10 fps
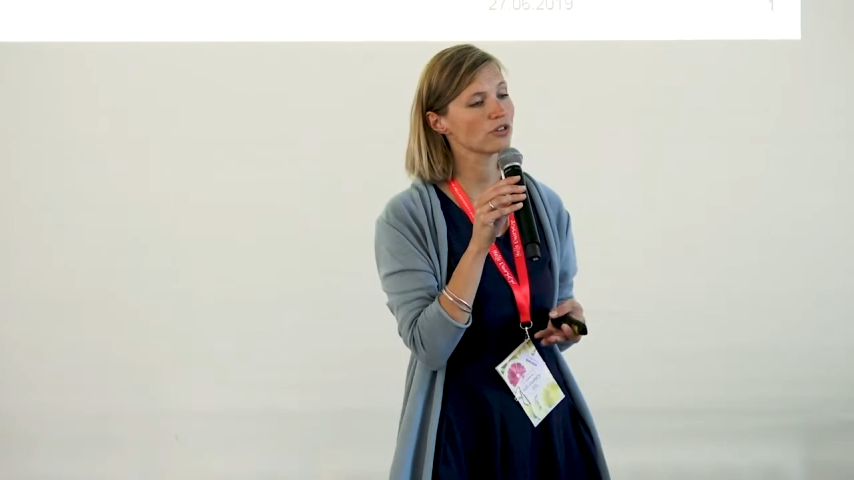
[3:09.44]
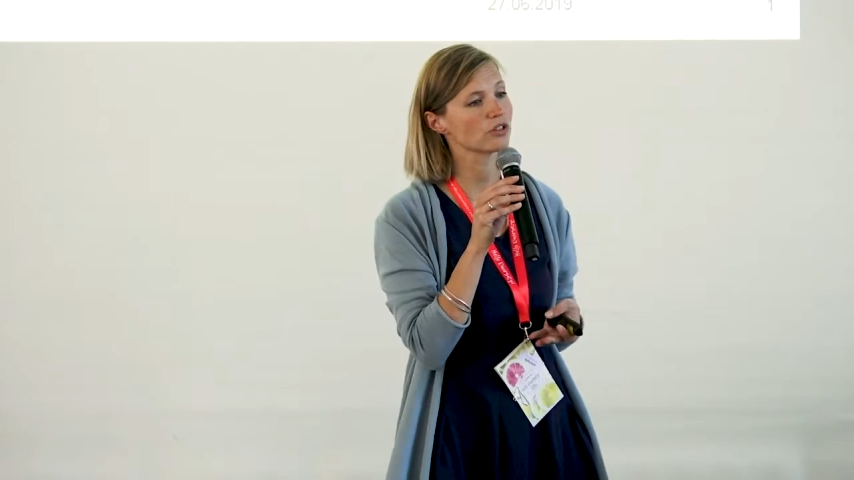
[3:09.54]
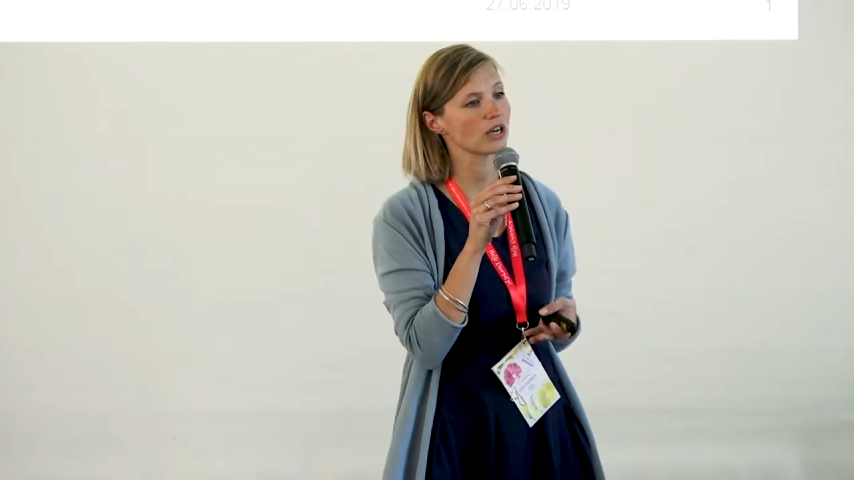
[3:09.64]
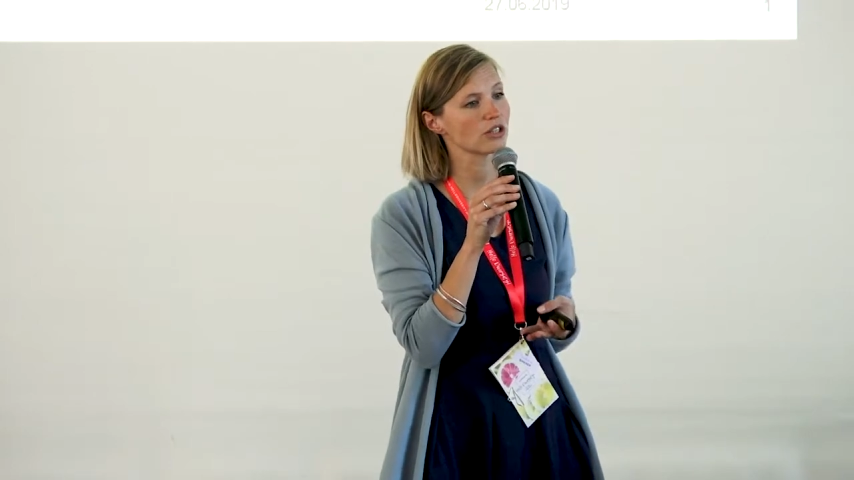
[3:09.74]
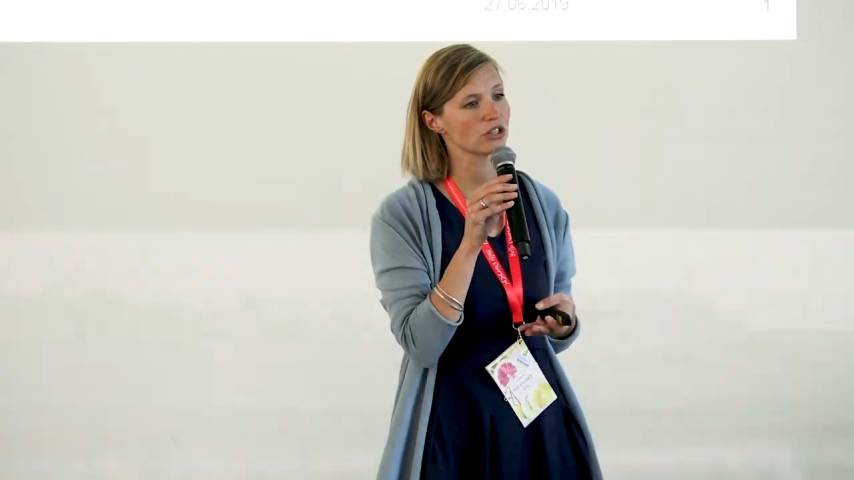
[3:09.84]

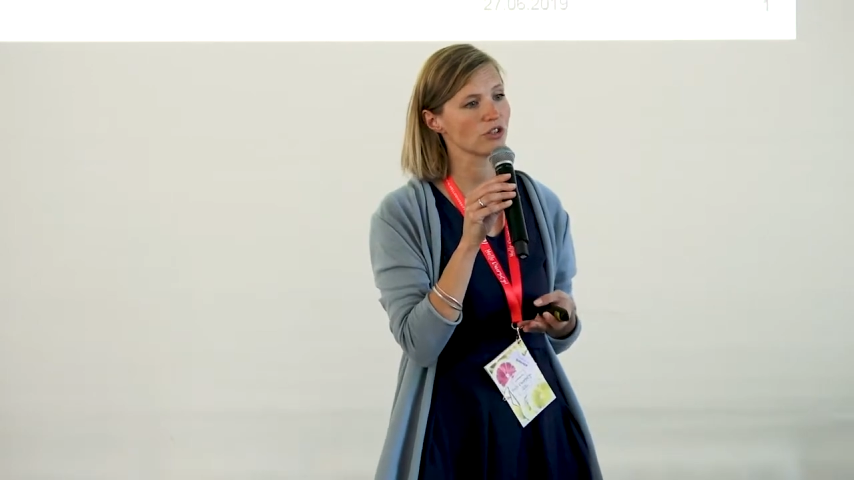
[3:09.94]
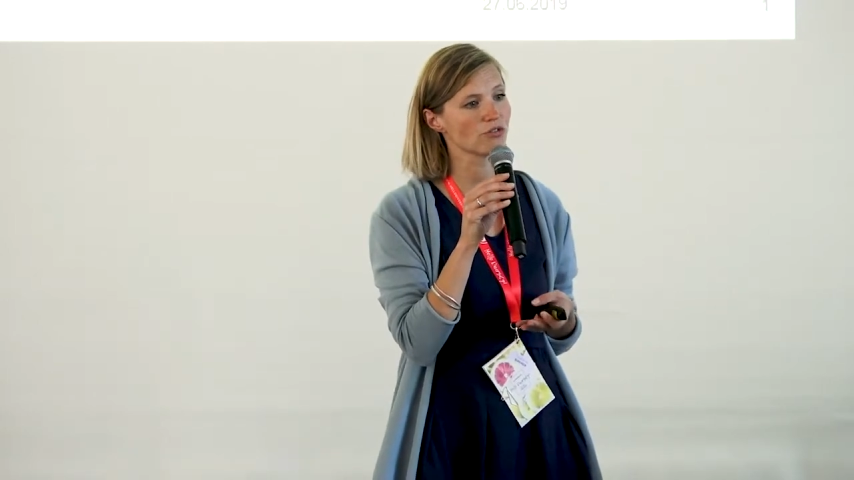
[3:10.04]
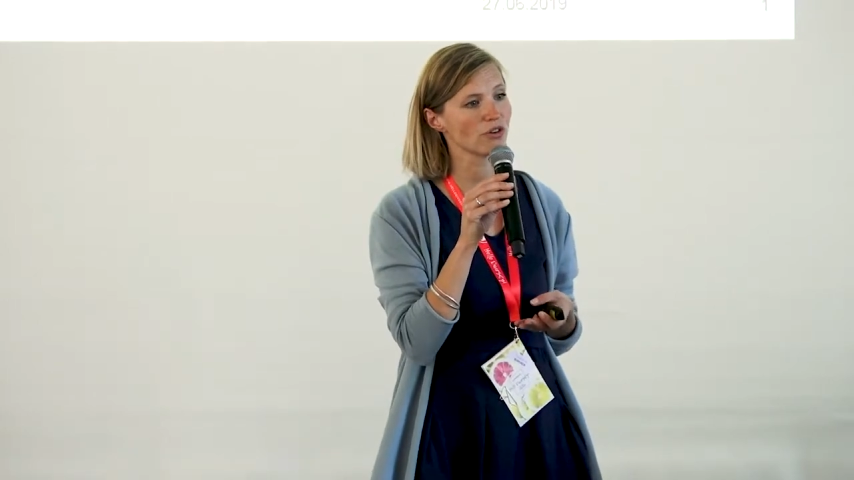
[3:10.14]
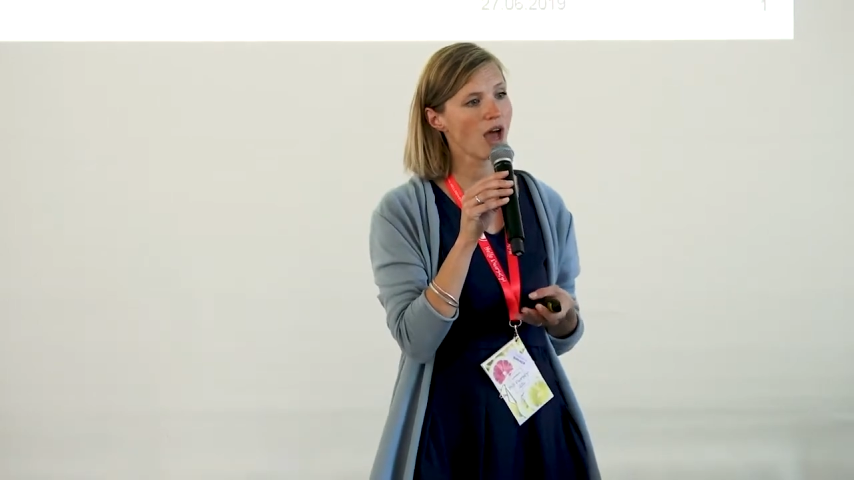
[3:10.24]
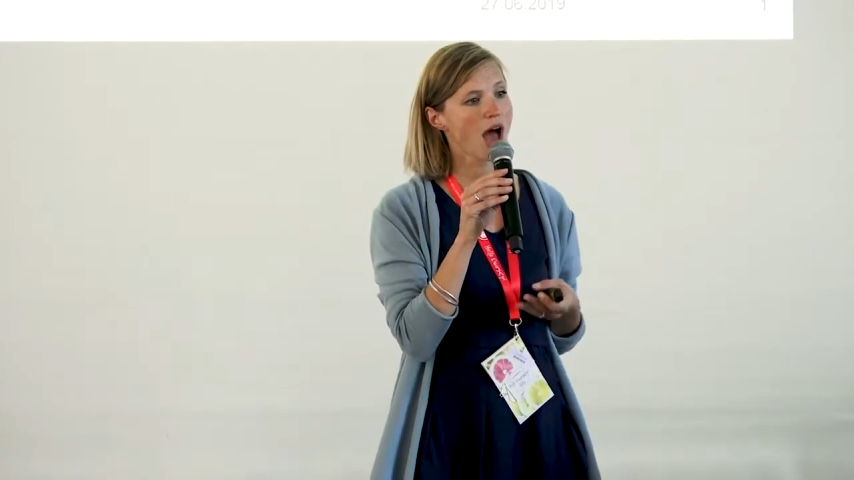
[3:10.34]
introduction
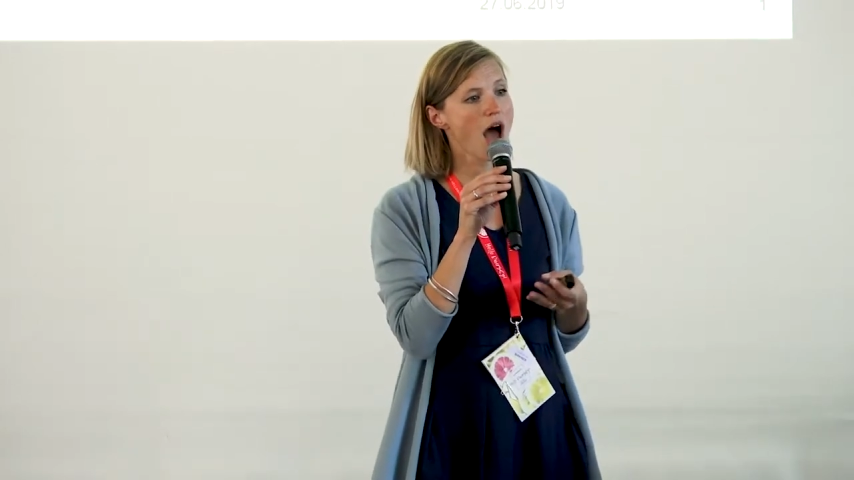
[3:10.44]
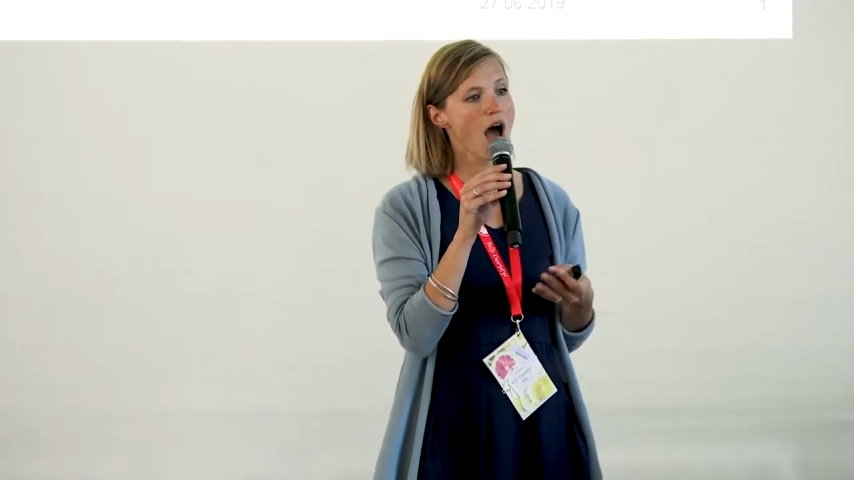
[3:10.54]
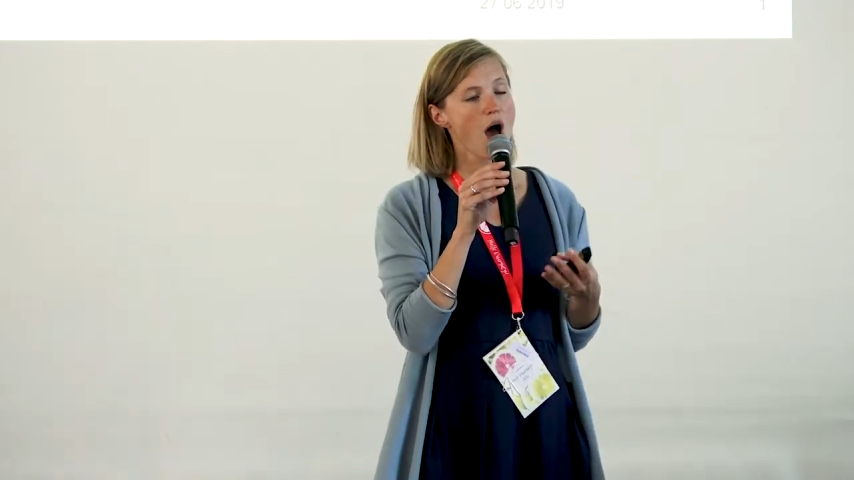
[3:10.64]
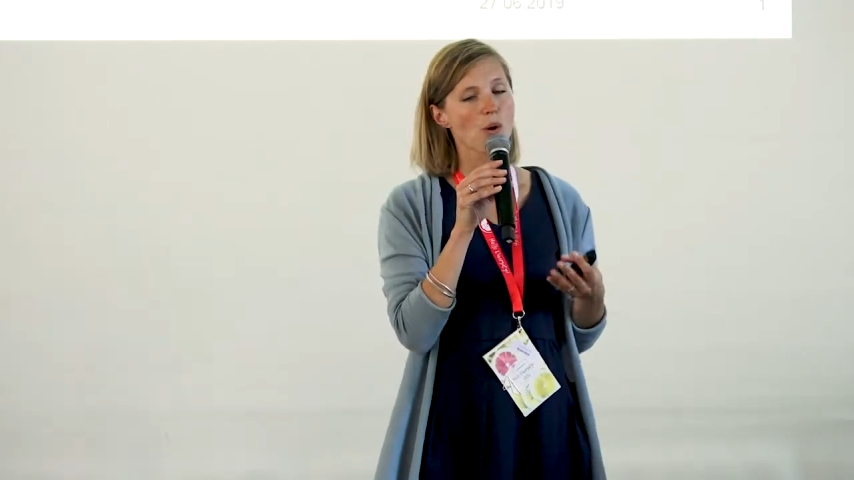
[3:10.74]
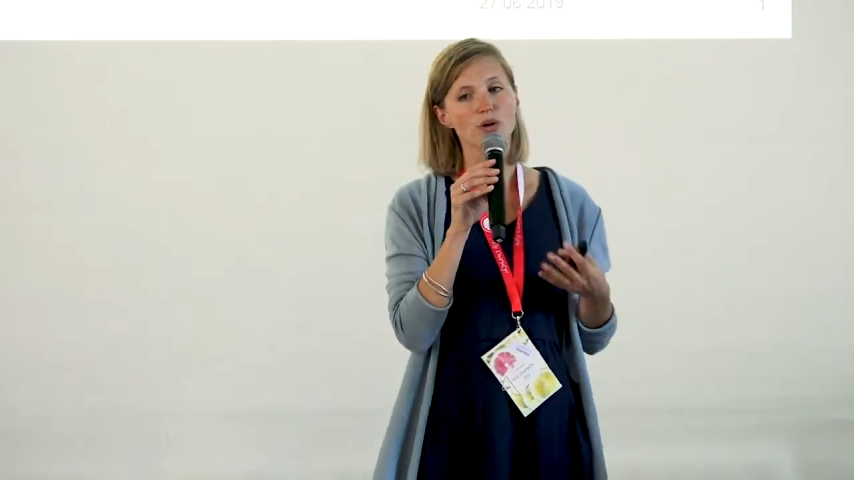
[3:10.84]
of
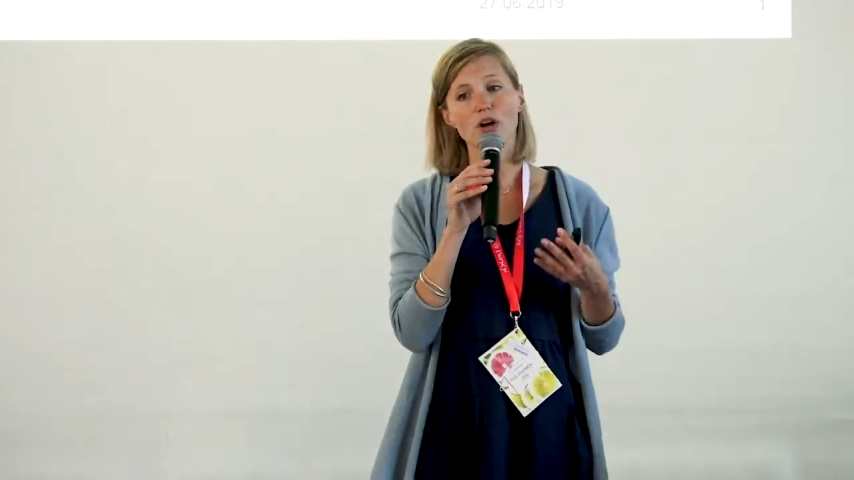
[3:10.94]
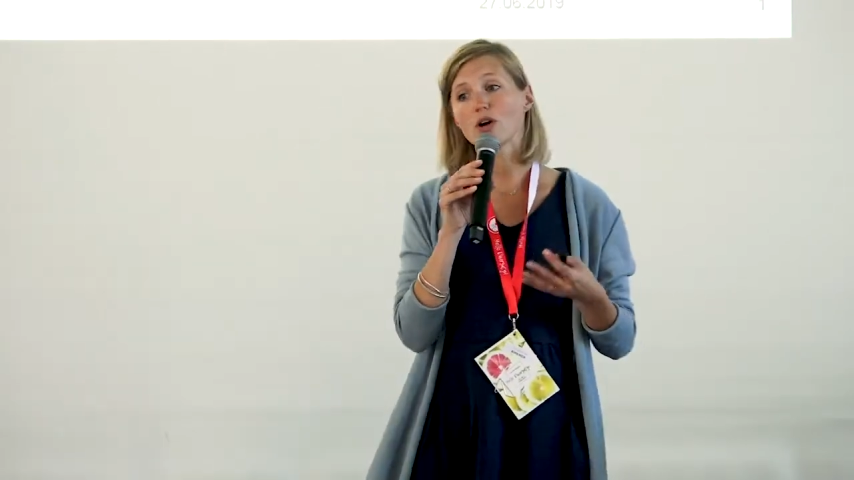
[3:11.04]
what's